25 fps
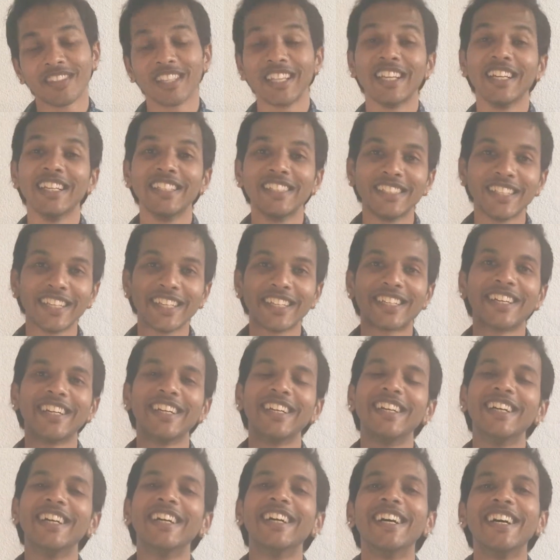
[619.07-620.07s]
And yet
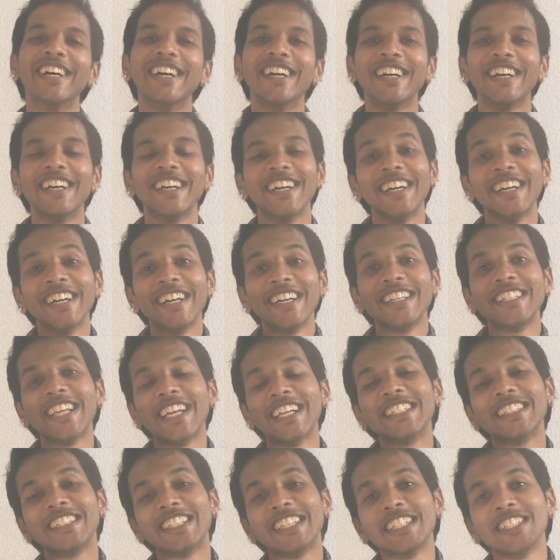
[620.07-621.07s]

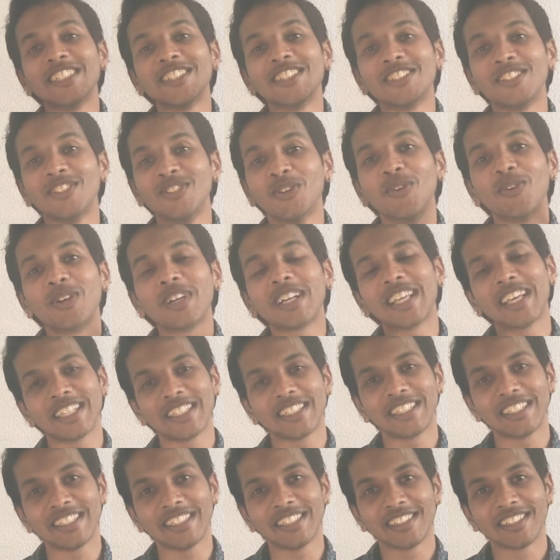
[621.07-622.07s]
there is no
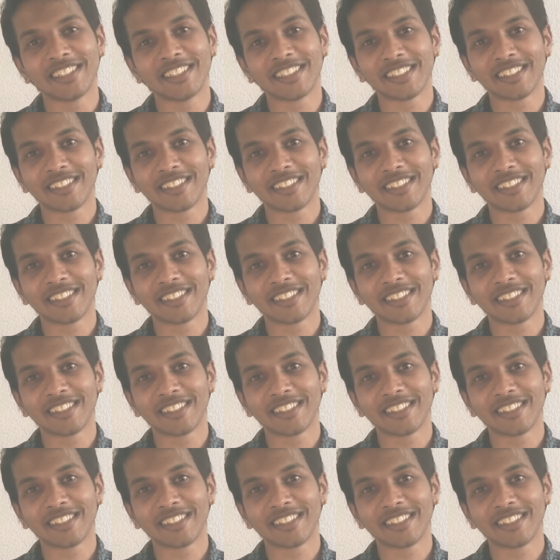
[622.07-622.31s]
clarity.